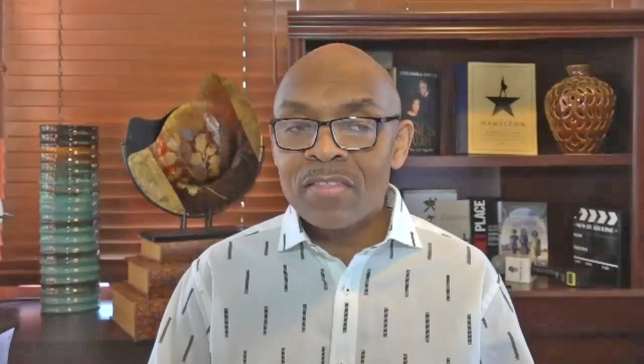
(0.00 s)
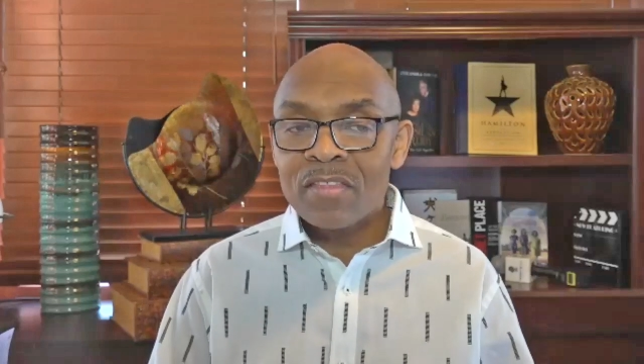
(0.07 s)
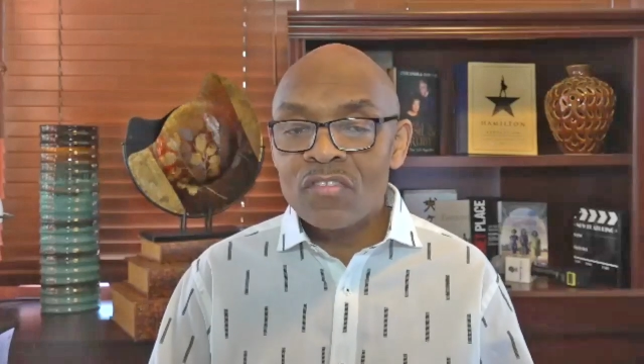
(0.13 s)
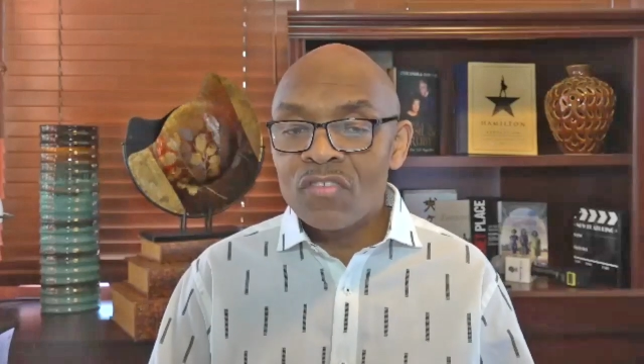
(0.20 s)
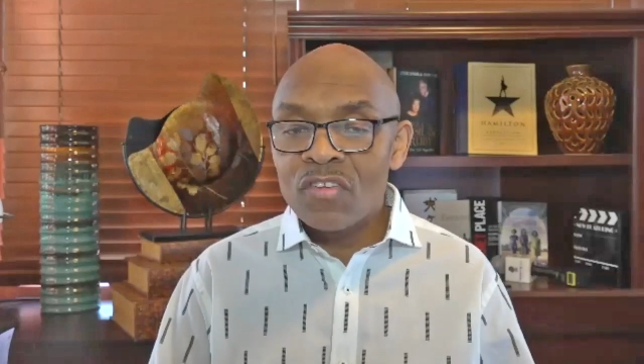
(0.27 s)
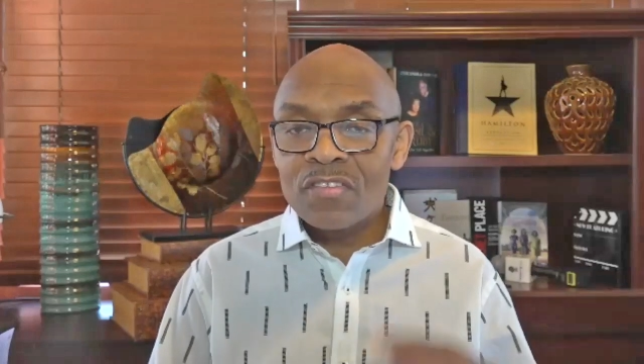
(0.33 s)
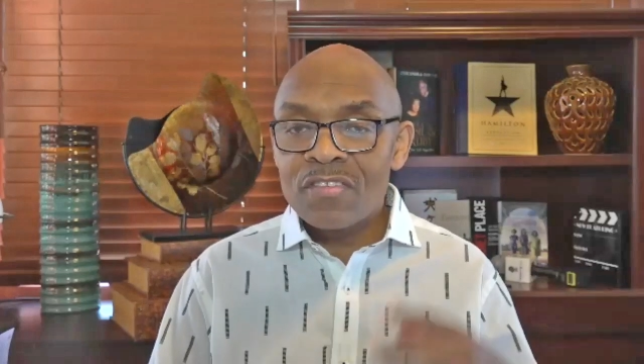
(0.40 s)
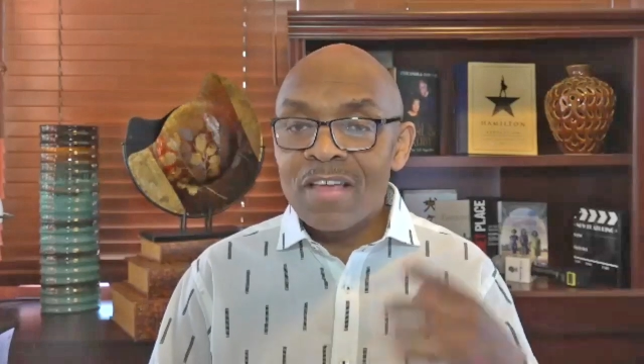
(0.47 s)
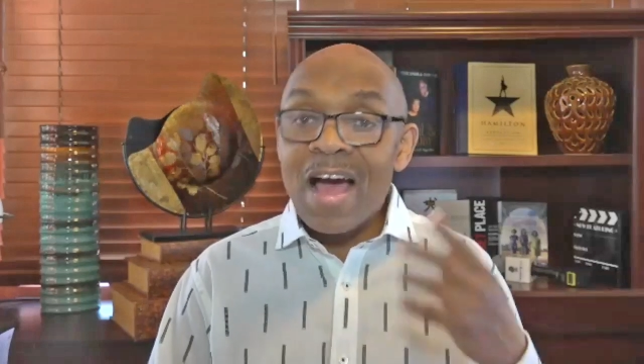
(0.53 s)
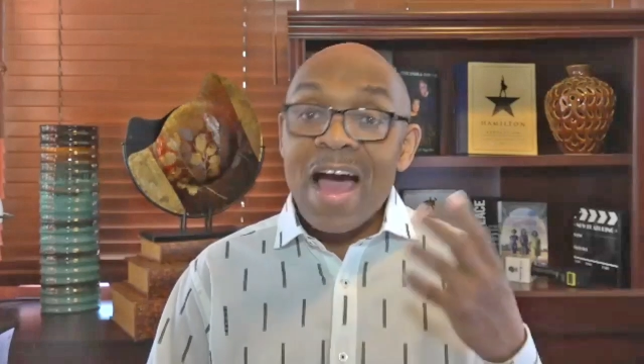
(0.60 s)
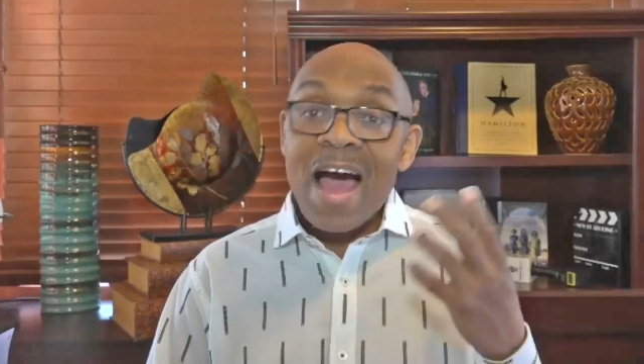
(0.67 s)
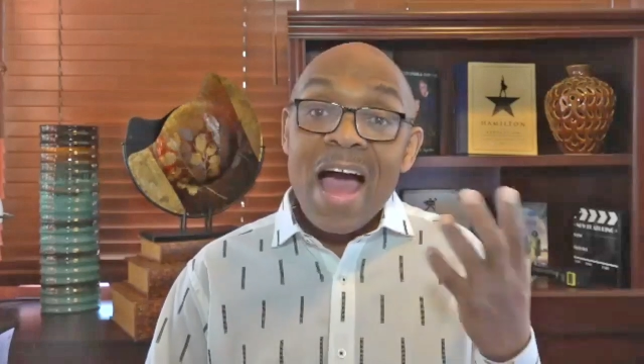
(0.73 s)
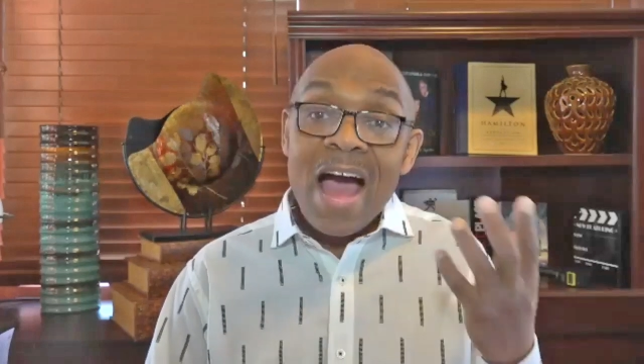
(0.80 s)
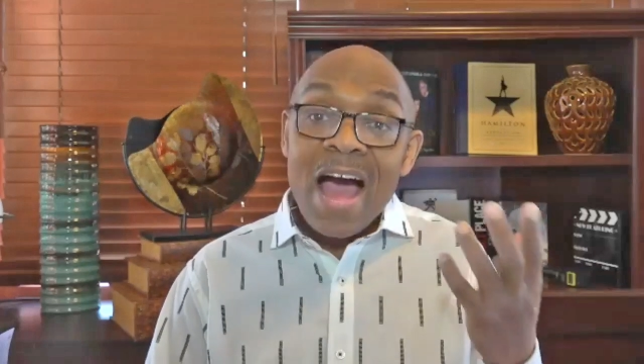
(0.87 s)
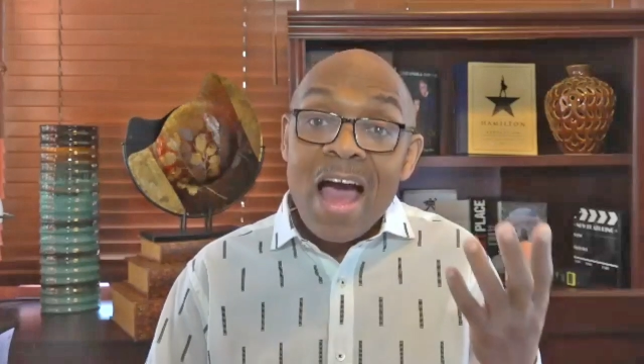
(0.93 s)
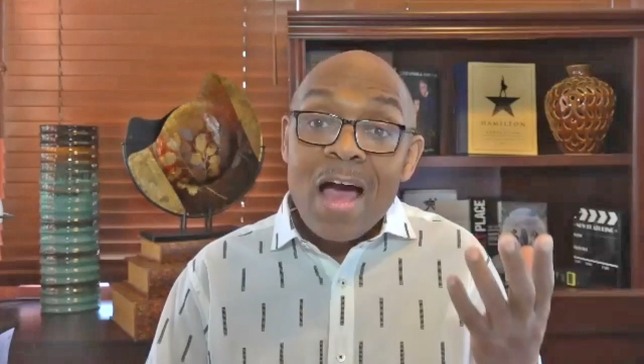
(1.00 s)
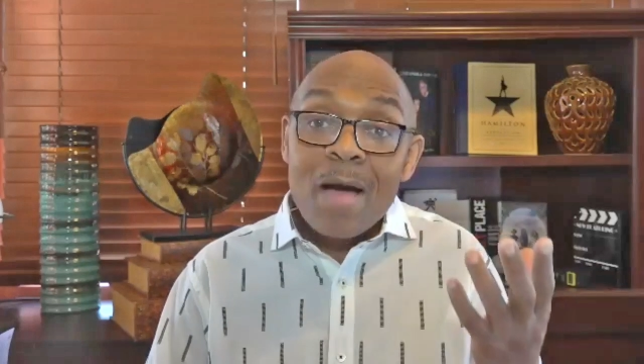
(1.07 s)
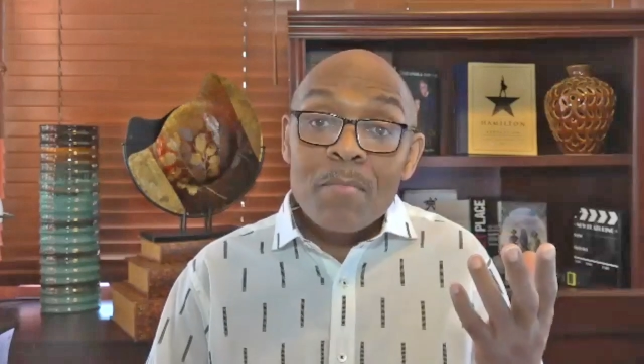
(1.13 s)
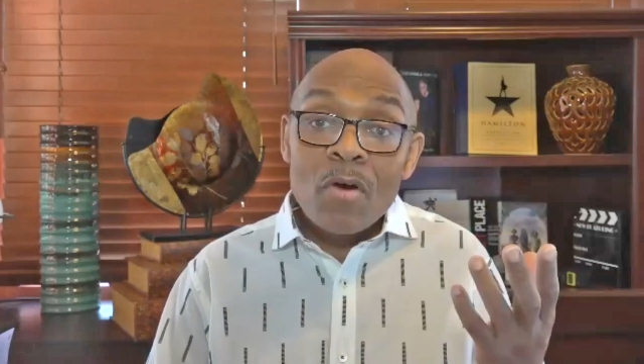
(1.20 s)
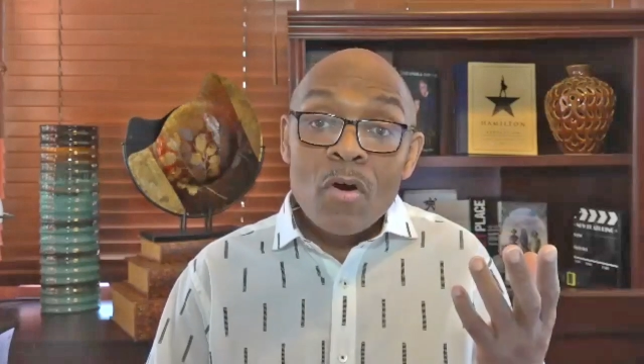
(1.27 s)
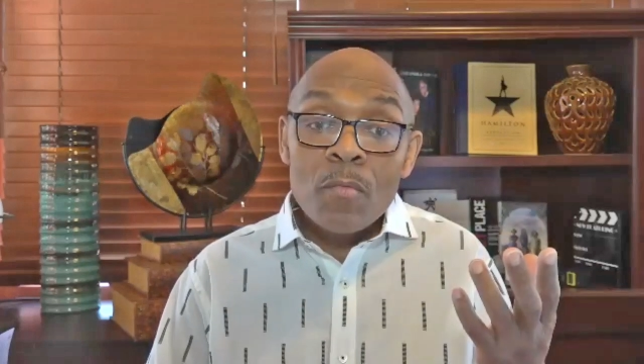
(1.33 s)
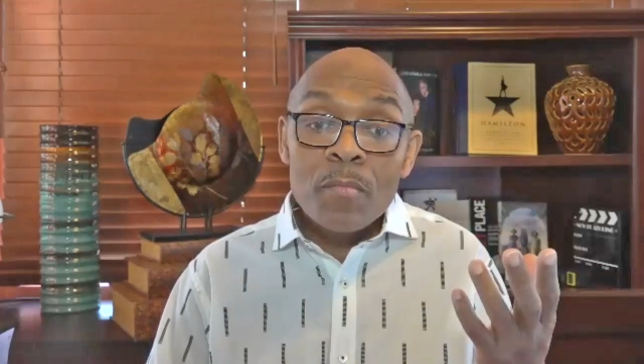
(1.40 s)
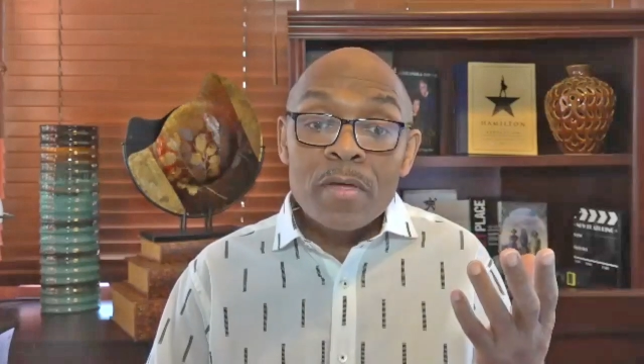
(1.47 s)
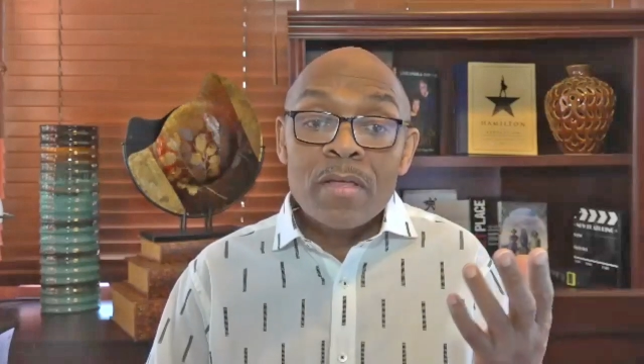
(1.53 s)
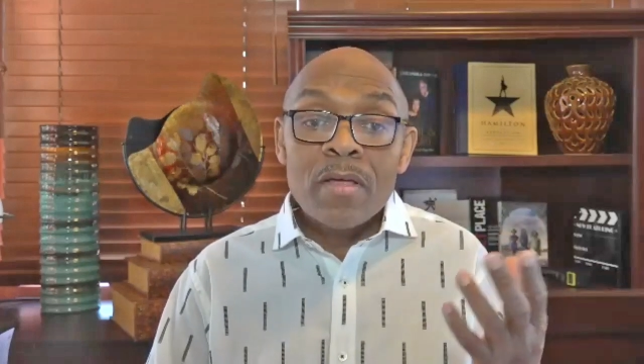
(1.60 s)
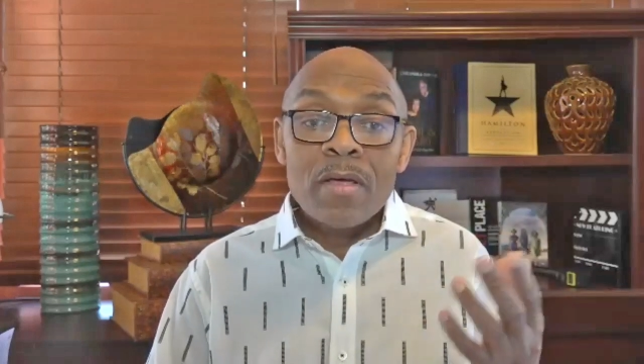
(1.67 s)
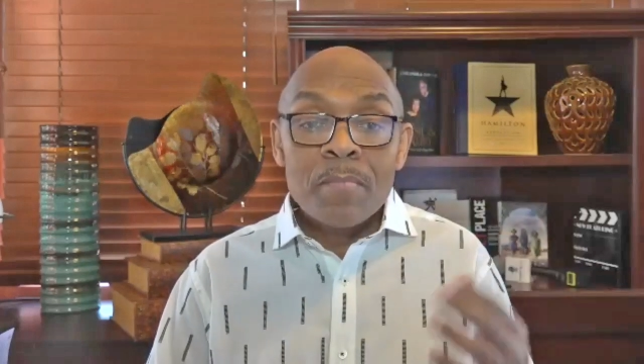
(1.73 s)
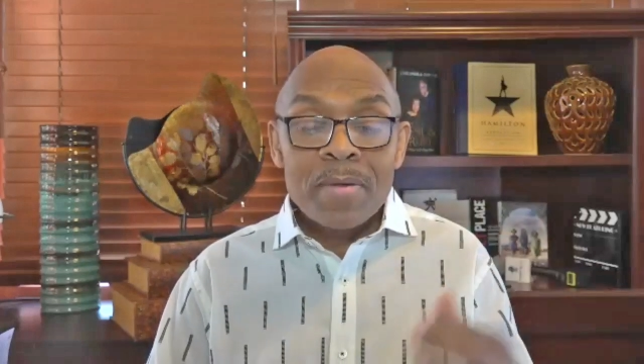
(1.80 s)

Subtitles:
this just an aha moment,